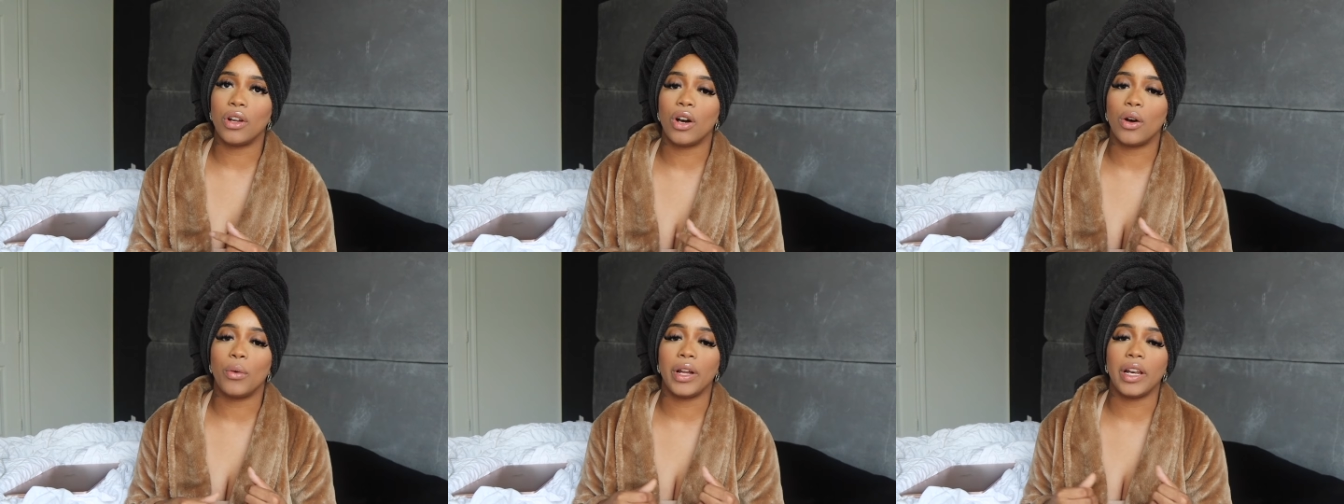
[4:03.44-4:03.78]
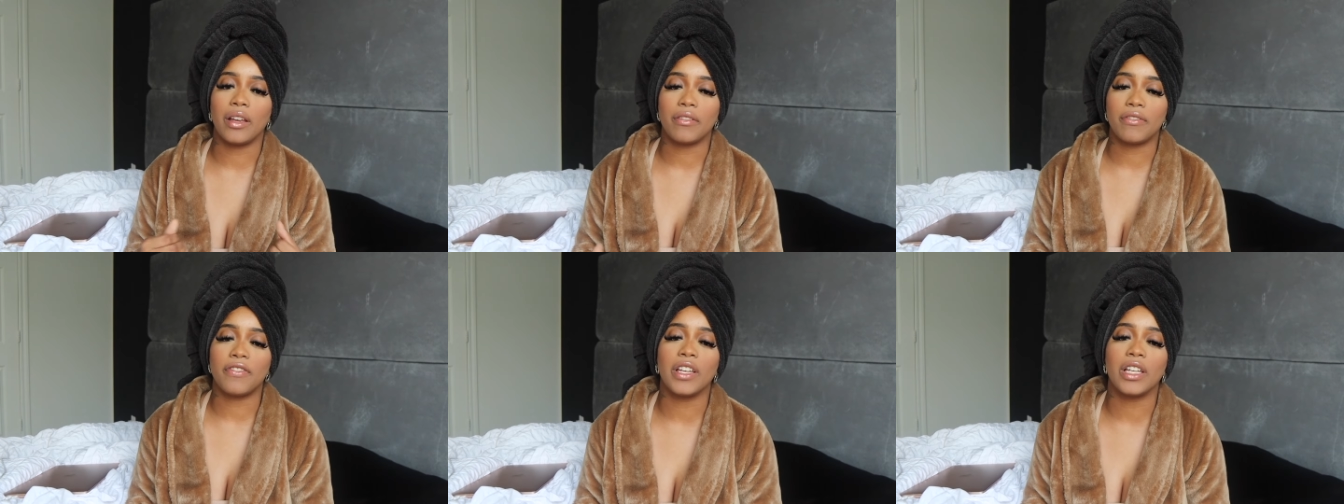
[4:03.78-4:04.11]
know what
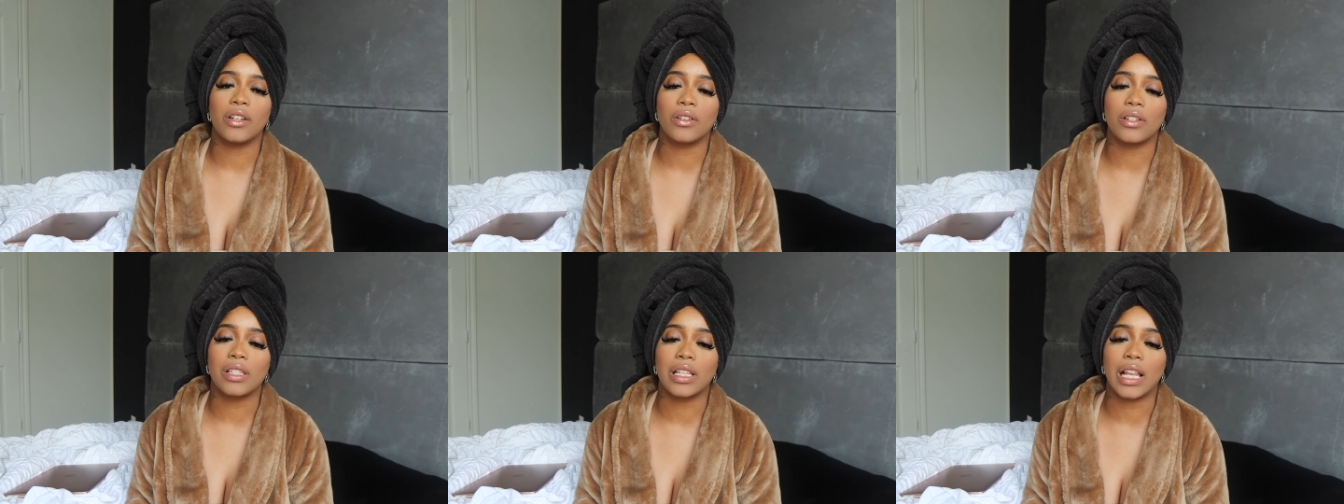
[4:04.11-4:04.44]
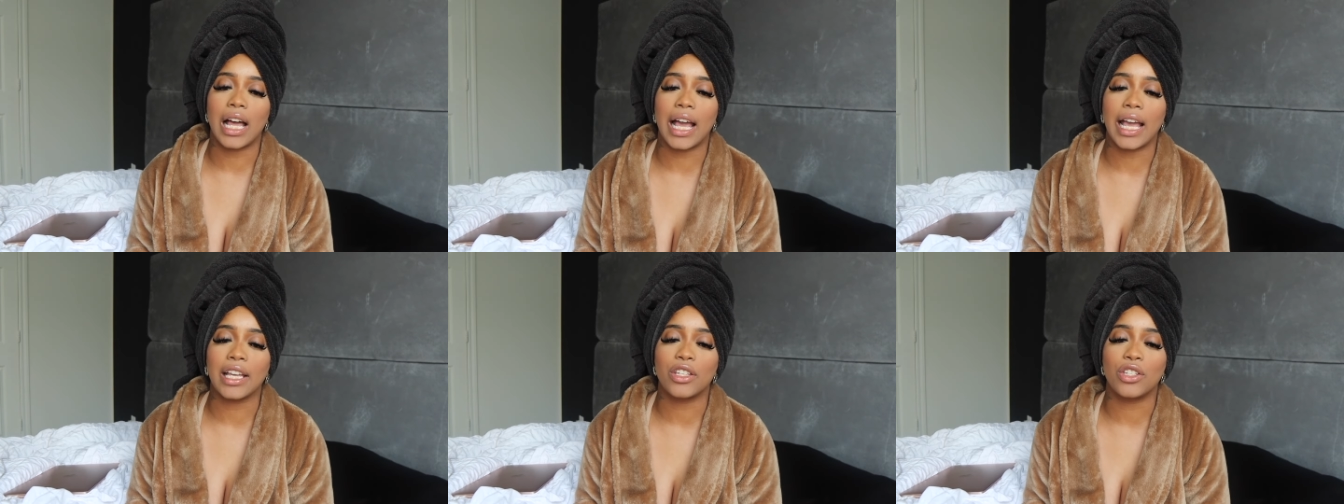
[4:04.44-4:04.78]
it feels
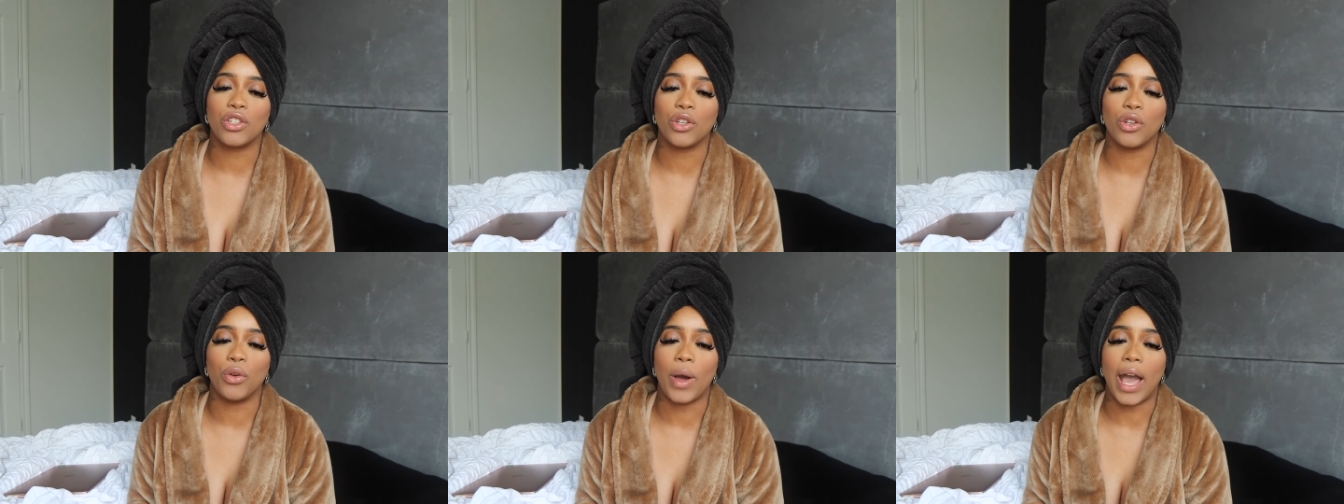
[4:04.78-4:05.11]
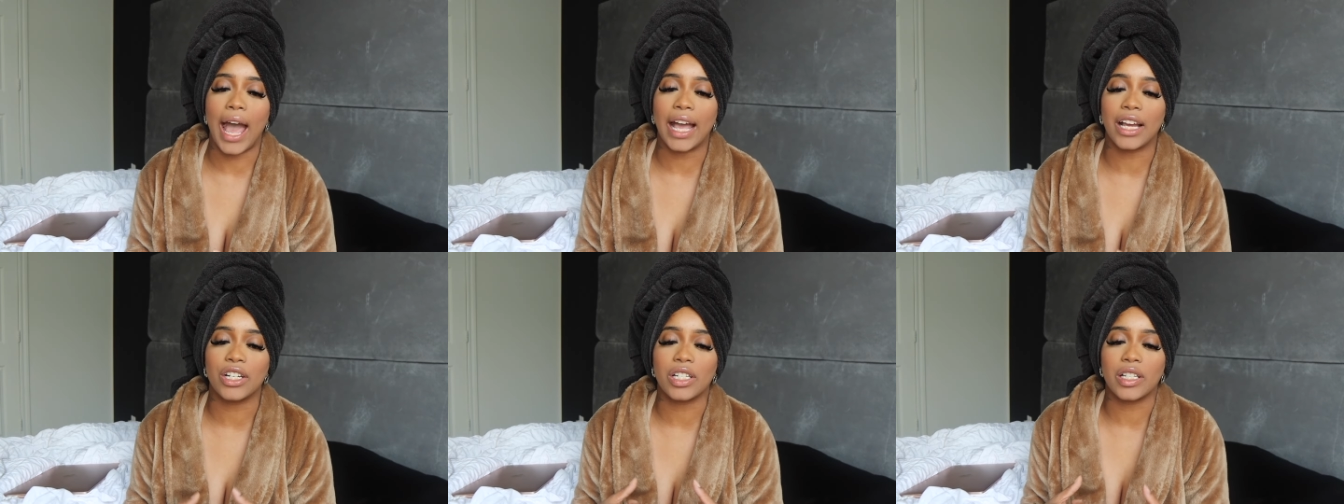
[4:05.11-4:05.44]
like to
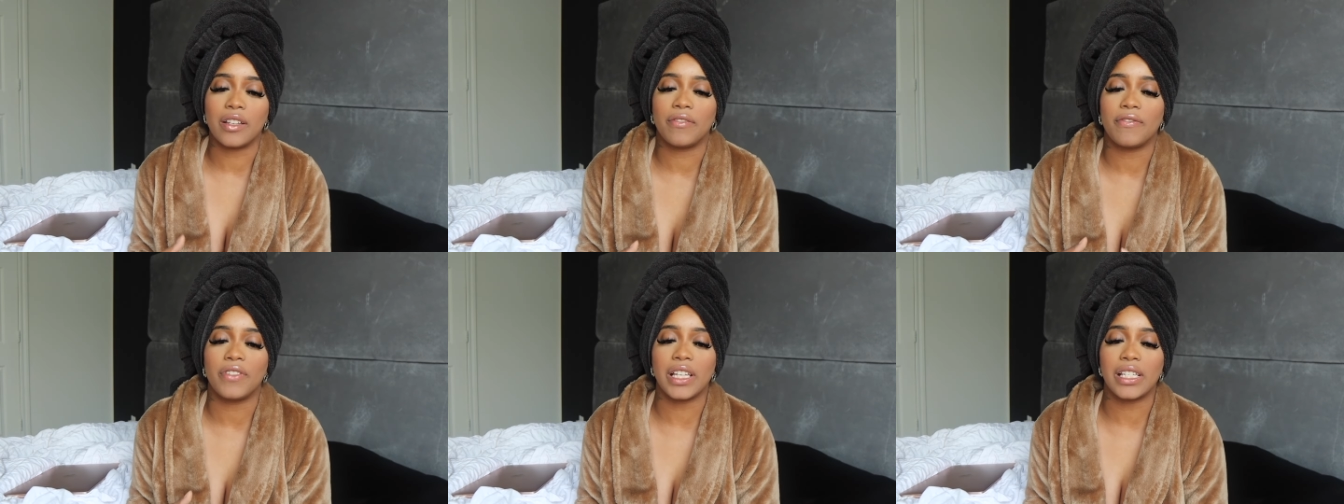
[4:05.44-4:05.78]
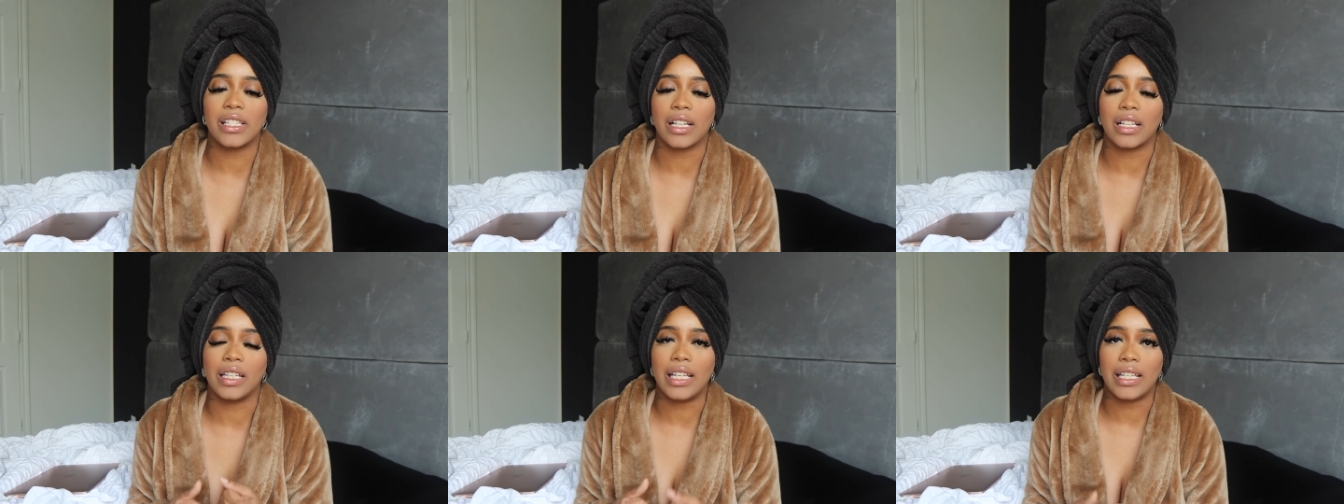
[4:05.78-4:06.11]
actually
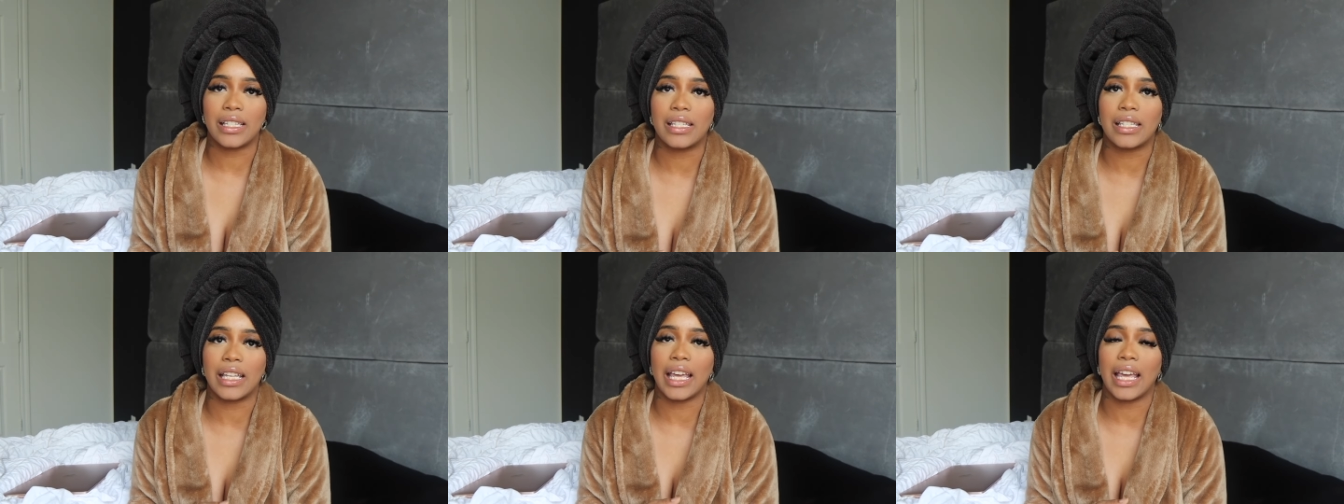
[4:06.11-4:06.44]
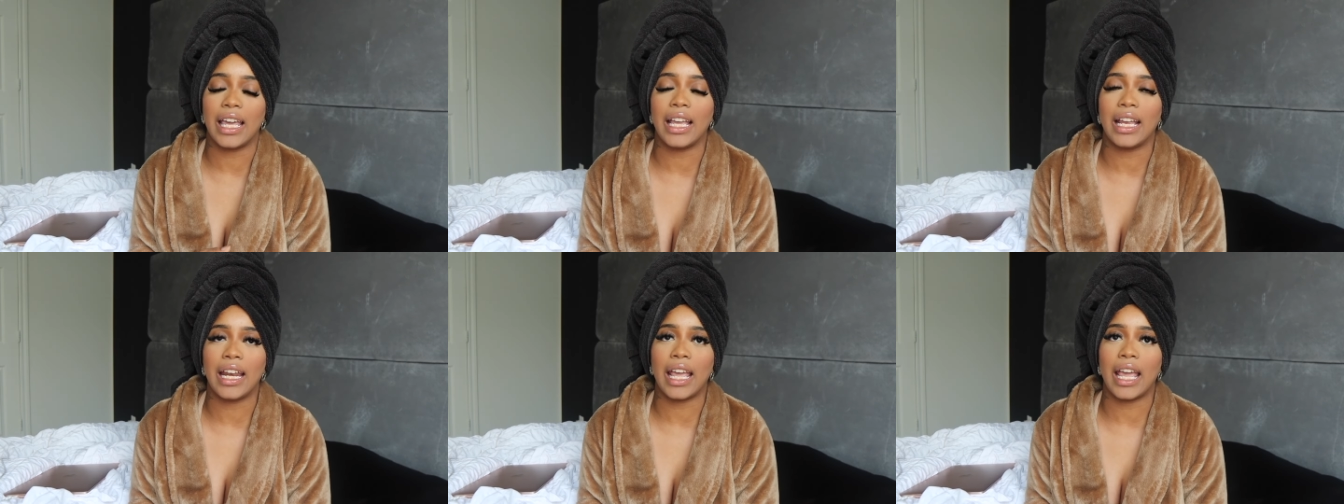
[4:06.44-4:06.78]
physically sit
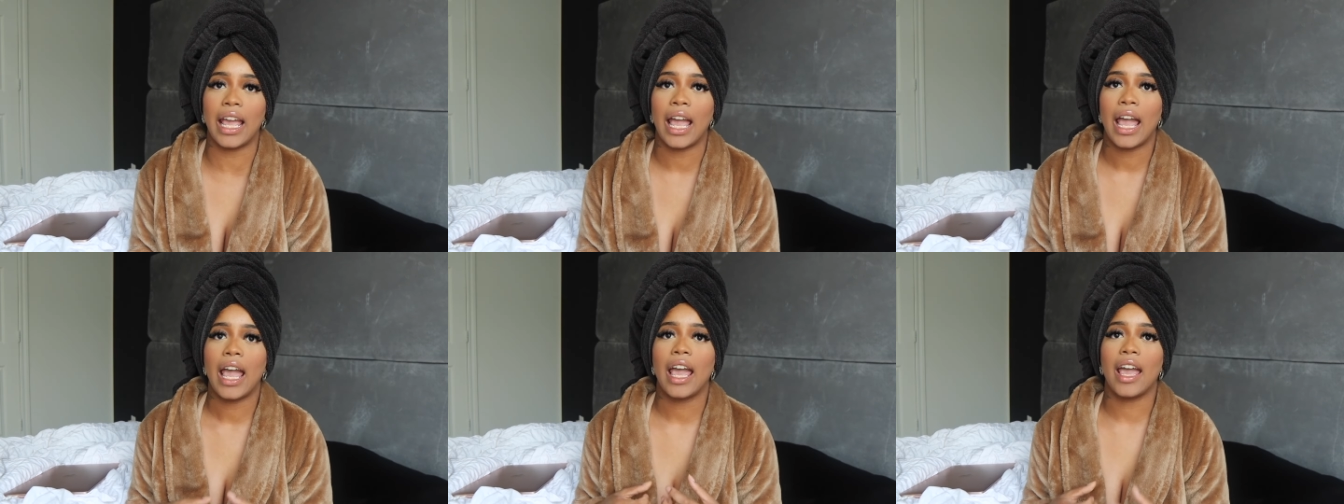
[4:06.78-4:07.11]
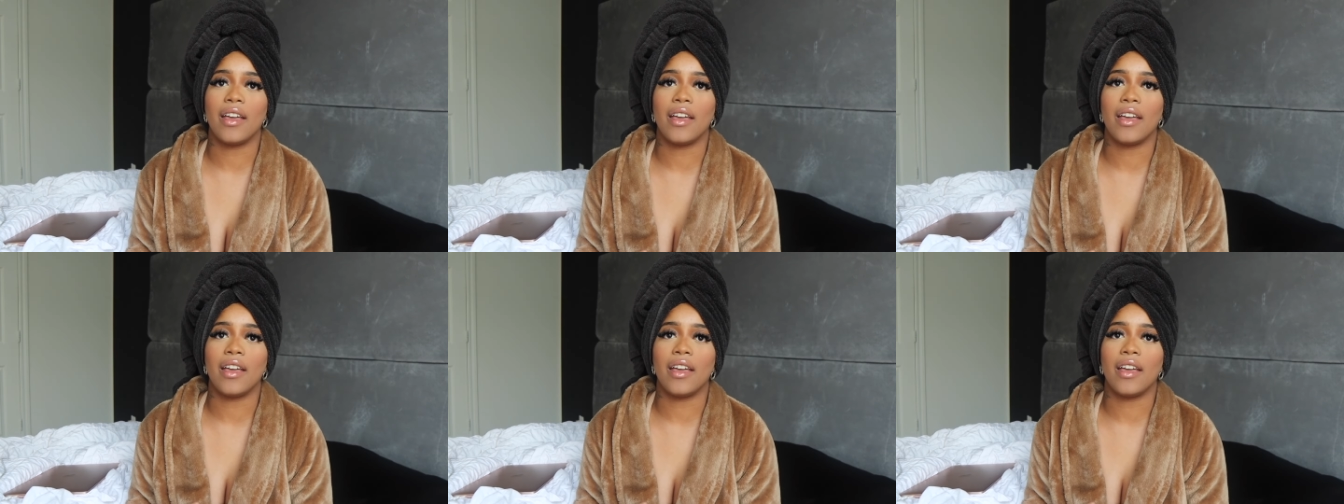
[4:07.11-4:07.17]
in it